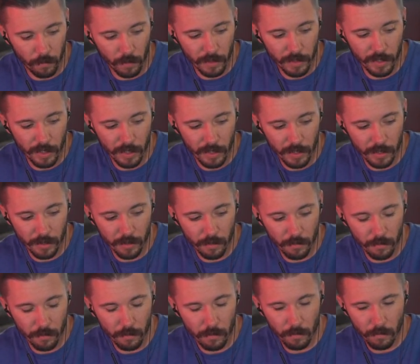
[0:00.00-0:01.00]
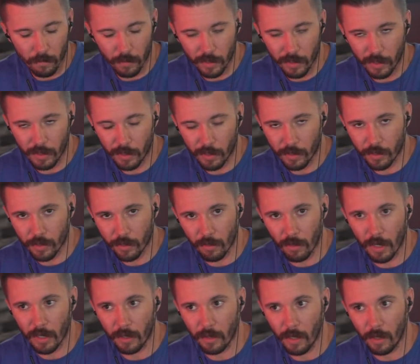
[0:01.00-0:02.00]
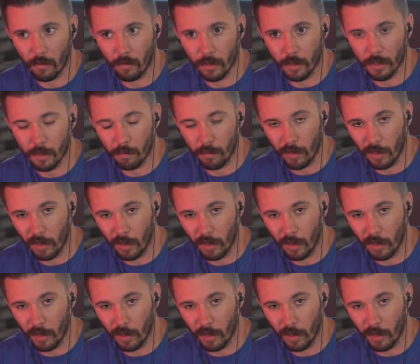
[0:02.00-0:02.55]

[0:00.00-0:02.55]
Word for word: Was this a strike that was